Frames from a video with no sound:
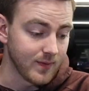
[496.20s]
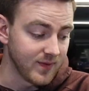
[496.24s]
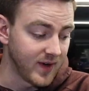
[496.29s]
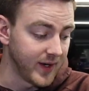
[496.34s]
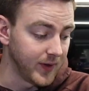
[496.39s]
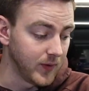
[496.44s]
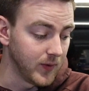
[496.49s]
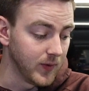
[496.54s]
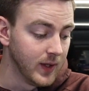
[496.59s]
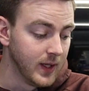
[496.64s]
are
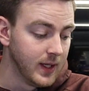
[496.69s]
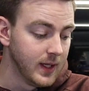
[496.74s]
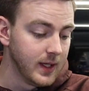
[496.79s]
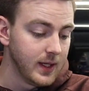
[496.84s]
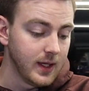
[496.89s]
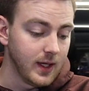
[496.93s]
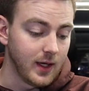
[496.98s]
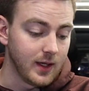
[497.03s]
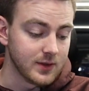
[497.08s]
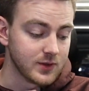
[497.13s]
vinyl.
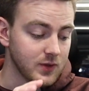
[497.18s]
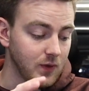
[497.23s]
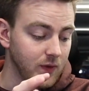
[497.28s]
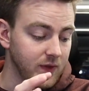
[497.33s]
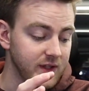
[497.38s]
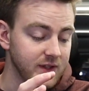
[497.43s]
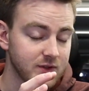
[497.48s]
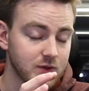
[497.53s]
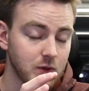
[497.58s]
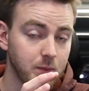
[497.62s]
So
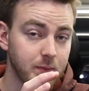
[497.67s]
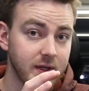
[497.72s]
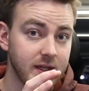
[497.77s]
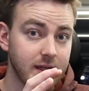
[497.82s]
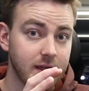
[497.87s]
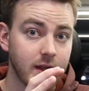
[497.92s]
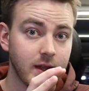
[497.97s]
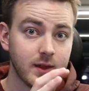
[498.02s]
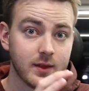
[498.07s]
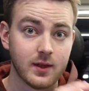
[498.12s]
this will
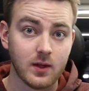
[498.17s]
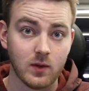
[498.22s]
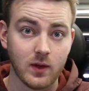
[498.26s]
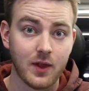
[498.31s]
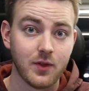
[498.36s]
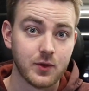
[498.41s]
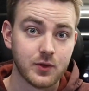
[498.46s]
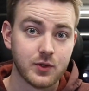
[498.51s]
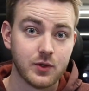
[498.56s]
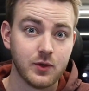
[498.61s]
be the
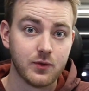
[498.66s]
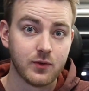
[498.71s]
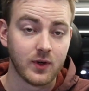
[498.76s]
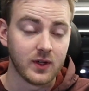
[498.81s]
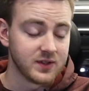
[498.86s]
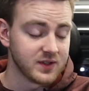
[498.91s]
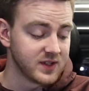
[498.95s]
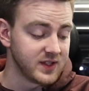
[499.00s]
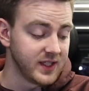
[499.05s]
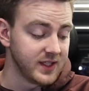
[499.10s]
leather 2
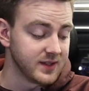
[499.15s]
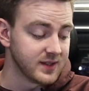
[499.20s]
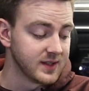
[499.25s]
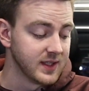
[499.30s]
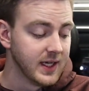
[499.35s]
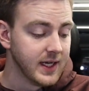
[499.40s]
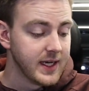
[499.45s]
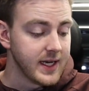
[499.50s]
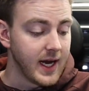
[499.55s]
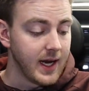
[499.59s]
front seats,
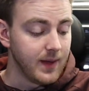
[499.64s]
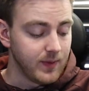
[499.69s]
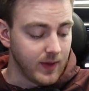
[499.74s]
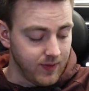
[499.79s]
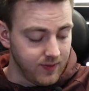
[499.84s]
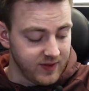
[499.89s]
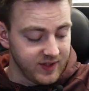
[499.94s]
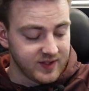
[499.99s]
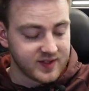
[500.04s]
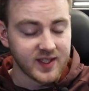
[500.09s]
and
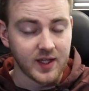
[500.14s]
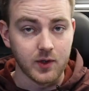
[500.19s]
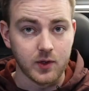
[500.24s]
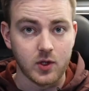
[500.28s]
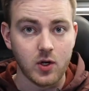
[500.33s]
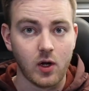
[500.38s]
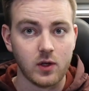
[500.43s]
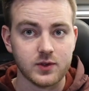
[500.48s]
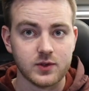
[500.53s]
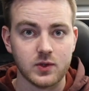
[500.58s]
then the center
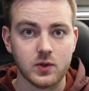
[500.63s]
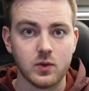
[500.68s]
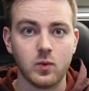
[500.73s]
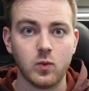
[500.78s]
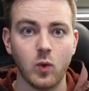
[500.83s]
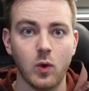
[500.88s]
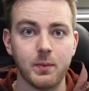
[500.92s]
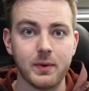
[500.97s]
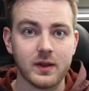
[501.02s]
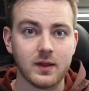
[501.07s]
console
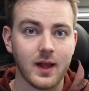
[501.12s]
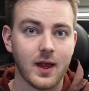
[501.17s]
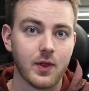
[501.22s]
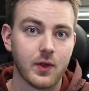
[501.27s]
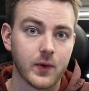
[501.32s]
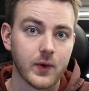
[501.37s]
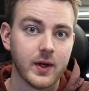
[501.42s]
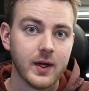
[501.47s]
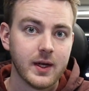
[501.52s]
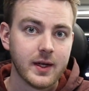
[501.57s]
will be
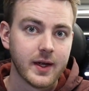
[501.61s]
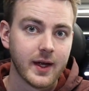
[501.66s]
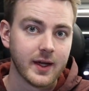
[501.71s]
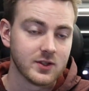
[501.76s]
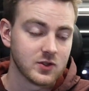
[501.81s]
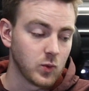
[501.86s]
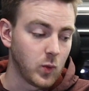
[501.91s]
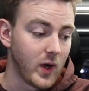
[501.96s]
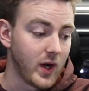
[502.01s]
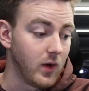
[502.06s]
leather
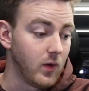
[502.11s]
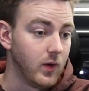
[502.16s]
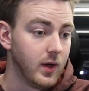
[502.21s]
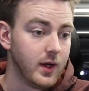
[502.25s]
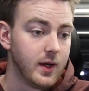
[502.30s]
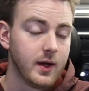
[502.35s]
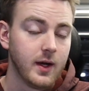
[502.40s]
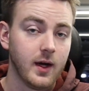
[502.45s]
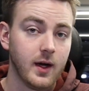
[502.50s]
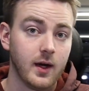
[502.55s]
as well,
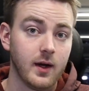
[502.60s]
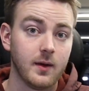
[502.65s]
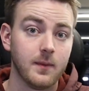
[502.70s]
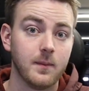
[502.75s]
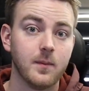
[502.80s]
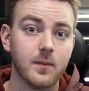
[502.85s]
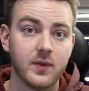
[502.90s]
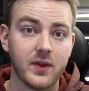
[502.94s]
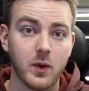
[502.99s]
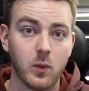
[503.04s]

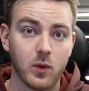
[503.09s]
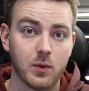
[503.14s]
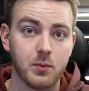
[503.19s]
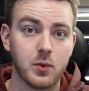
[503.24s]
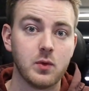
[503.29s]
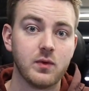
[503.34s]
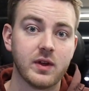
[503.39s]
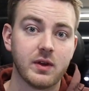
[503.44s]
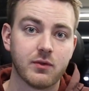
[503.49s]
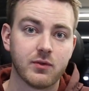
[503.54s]
that we're
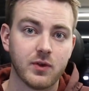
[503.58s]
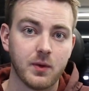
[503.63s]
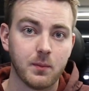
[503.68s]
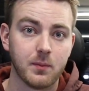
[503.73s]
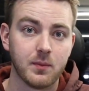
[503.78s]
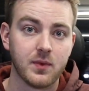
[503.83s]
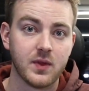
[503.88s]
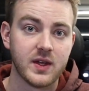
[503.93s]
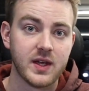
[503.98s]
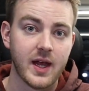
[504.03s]
moving
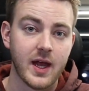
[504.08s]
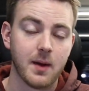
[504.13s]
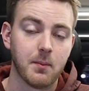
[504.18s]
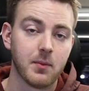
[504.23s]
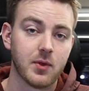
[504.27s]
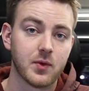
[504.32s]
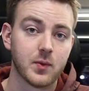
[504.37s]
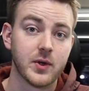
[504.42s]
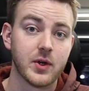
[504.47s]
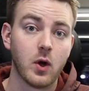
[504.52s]
from the
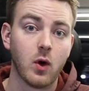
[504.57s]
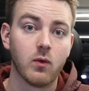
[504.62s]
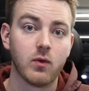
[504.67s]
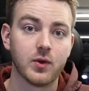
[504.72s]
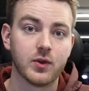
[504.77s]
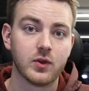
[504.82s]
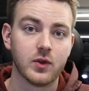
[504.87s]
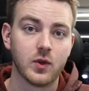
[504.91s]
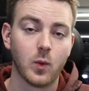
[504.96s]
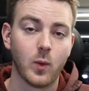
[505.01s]
M3 over
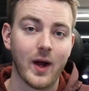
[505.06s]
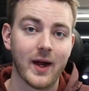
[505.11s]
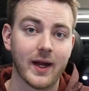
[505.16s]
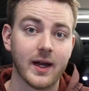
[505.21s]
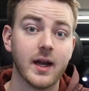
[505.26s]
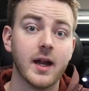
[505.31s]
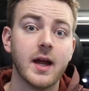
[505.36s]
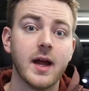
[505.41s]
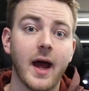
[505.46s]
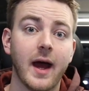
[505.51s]
to the
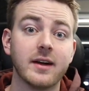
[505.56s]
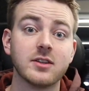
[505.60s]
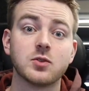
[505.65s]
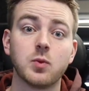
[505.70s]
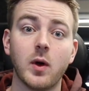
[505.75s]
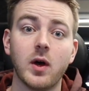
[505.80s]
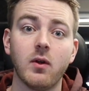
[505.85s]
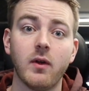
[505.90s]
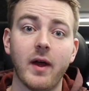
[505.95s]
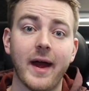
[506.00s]
wagon, as
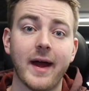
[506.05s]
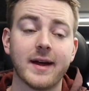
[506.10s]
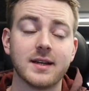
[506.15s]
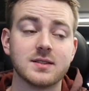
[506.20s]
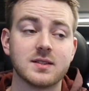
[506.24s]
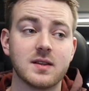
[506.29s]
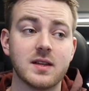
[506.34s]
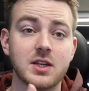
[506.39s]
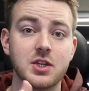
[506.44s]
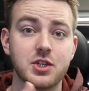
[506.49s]
well
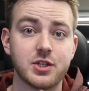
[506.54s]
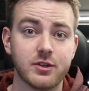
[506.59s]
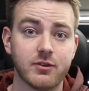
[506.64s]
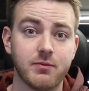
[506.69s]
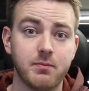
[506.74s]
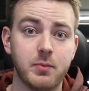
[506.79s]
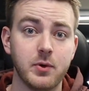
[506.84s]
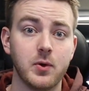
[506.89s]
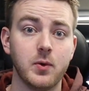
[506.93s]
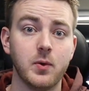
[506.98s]
as the
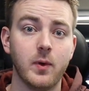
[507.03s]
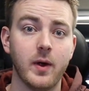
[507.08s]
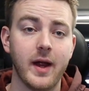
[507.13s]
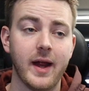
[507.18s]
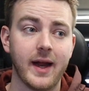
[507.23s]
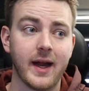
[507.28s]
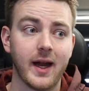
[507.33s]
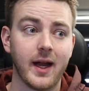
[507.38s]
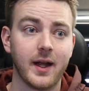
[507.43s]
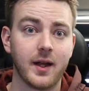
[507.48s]
shift boot
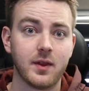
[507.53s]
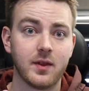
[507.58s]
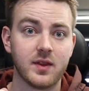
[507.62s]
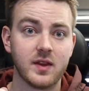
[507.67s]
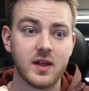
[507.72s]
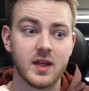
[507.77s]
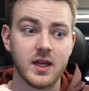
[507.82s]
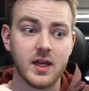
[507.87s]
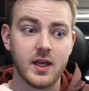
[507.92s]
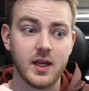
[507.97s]
and
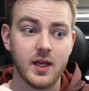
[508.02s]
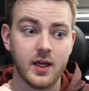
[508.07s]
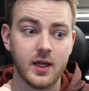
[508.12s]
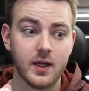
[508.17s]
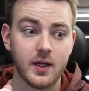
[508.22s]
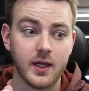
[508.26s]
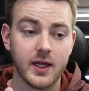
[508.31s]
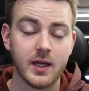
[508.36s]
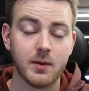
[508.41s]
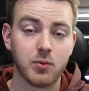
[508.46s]

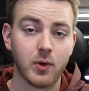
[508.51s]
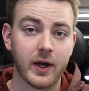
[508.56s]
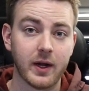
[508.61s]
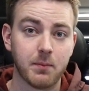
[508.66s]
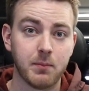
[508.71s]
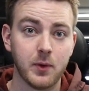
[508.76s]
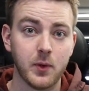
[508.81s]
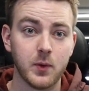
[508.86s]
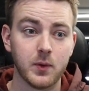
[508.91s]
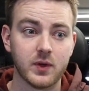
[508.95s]
the
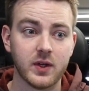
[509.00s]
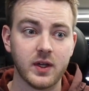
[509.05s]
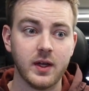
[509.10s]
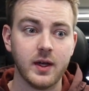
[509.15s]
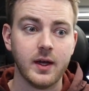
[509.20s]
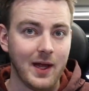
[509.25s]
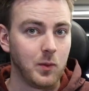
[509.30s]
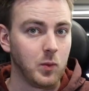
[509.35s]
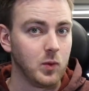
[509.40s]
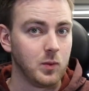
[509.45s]
e-brake boot.
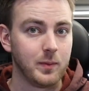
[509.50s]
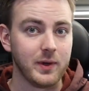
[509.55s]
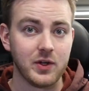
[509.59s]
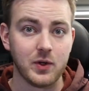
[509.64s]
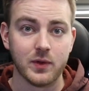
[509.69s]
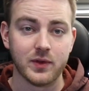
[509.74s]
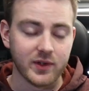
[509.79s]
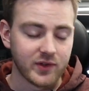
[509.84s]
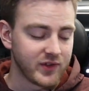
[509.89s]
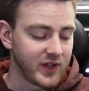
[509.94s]
And we'll be
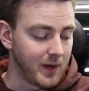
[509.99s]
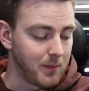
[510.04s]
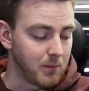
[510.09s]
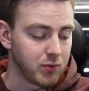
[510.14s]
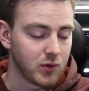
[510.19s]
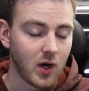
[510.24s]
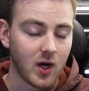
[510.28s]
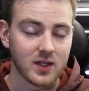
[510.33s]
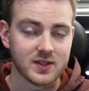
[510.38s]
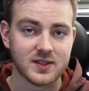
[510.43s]
doing the same
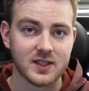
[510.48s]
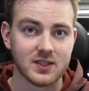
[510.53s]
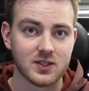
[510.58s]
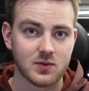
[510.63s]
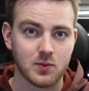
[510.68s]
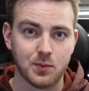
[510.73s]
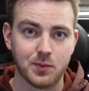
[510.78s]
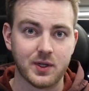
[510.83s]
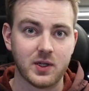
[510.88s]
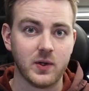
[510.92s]

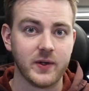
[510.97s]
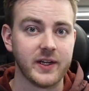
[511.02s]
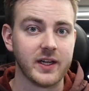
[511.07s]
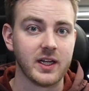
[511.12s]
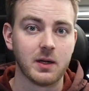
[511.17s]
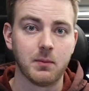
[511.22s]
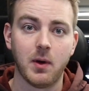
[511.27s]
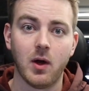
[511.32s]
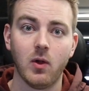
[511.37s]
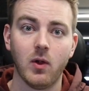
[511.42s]
process. We'll be cleaning
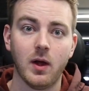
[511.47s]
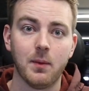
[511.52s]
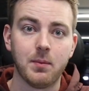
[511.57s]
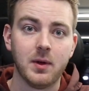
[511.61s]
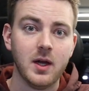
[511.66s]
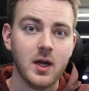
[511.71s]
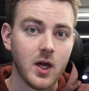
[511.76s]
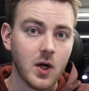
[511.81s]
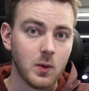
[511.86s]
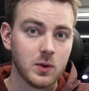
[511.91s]
them all up
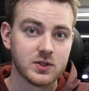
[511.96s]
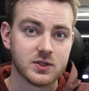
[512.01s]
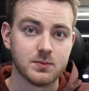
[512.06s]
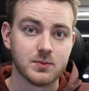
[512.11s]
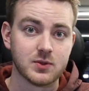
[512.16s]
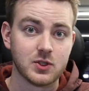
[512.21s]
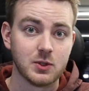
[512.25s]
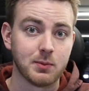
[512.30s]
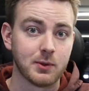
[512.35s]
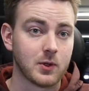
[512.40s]
with some
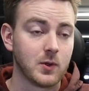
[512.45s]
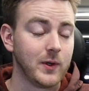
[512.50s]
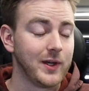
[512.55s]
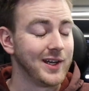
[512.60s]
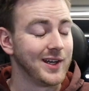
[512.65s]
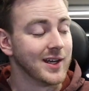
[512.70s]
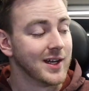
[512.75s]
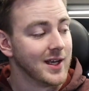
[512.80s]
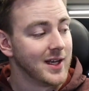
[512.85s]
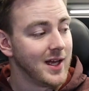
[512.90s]
Super
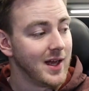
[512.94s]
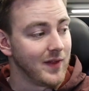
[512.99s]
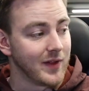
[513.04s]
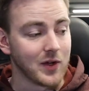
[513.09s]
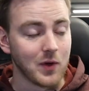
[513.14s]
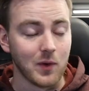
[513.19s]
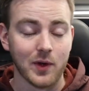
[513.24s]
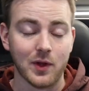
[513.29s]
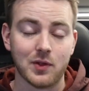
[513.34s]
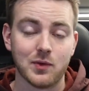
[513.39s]
Clean and then
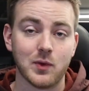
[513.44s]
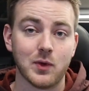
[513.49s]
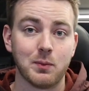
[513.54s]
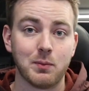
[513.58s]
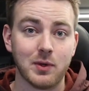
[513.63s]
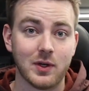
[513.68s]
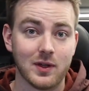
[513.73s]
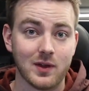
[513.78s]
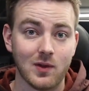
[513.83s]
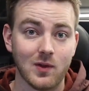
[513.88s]
going through and
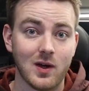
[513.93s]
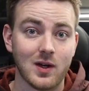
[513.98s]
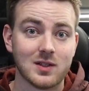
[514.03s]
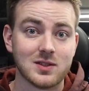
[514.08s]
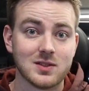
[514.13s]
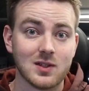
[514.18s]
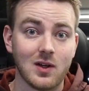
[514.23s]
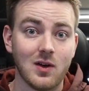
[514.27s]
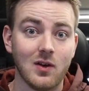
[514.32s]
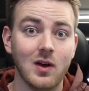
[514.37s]
putting the
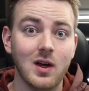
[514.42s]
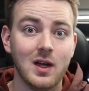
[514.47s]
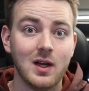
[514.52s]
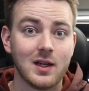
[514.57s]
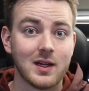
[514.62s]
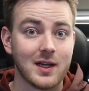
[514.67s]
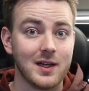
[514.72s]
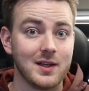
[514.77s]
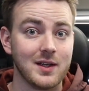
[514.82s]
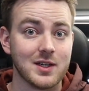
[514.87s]
Lexol
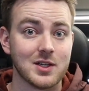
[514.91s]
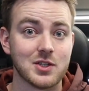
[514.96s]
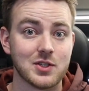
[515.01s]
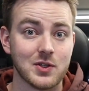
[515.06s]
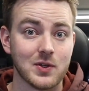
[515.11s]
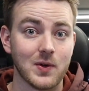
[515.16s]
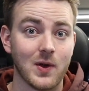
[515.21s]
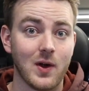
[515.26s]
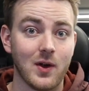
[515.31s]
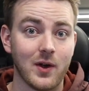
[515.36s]

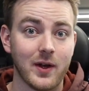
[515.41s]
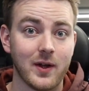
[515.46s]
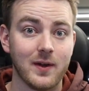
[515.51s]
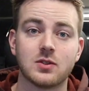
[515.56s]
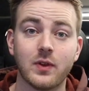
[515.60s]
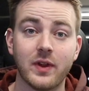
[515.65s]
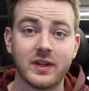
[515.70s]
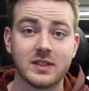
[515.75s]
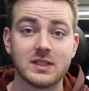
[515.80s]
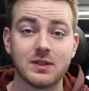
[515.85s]
conditioner on it.
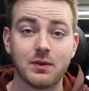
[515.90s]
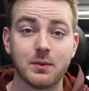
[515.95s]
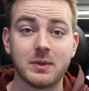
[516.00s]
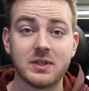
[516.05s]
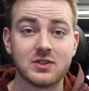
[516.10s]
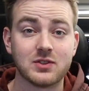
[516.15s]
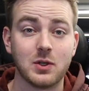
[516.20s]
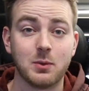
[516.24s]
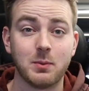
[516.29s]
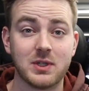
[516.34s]
So thanks
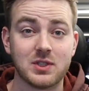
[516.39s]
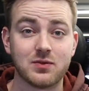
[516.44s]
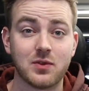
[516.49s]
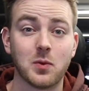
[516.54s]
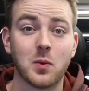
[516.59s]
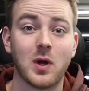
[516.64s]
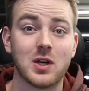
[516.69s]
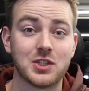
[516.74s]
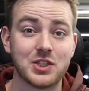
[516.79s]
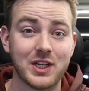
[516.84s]
everybody so much for
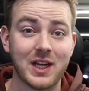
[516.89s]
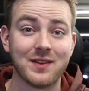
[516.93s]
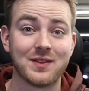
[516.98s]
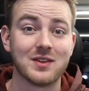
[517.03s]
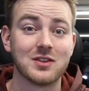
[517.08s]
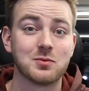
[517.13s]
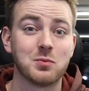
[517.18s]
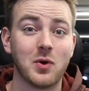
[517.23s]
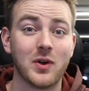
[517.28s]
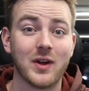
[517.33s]
watching. At
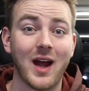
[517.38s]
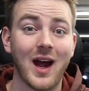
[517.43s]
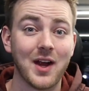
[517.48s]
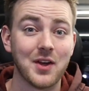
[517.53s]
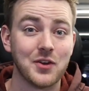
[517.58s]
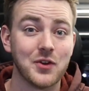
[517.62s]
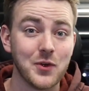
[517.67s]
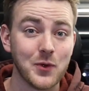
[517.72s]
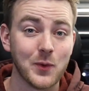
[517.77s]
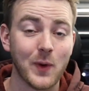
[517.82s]
this point, I
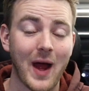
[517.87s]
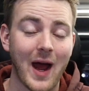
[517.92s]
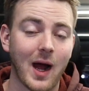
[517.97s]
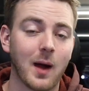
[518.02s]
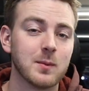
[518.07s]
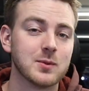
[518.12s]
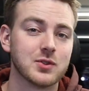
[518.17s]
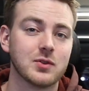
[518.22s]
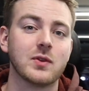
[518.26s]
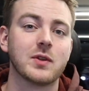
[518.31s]
do
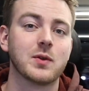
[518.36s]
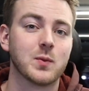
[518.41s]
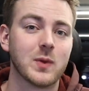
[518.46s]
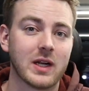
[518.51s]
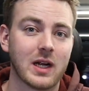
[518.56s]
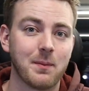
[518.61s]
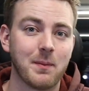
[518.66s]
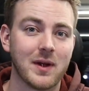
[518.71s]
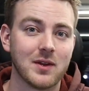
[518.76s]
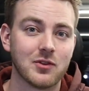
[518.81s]
absolutely
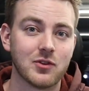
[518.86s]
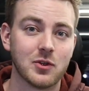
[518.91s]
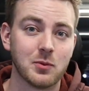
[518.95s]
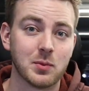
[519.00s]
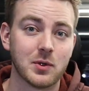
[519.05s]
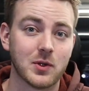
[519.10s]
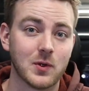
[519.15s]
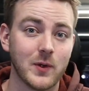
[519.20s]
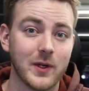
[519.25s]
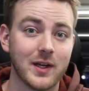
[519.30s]
recommend
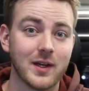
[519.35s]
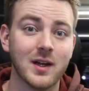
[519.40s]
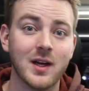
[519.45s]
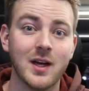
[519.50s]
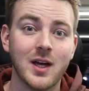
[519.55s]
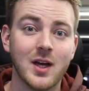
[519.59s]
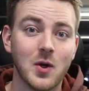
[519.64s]
Super Clean.